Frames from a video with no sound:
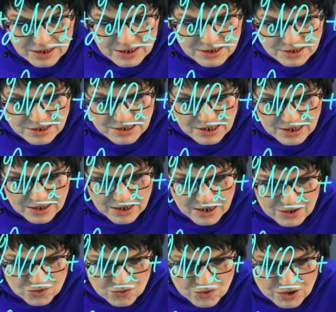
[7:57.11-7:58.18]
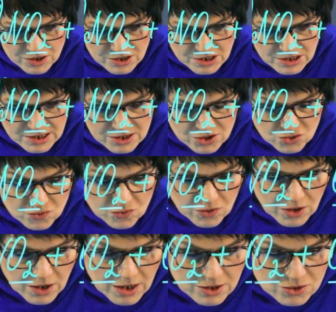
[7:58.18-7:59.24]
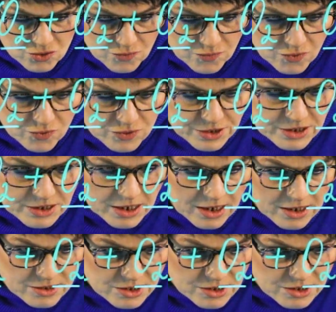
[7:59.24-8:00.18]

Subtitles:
and hydrochloric acid, the reaction would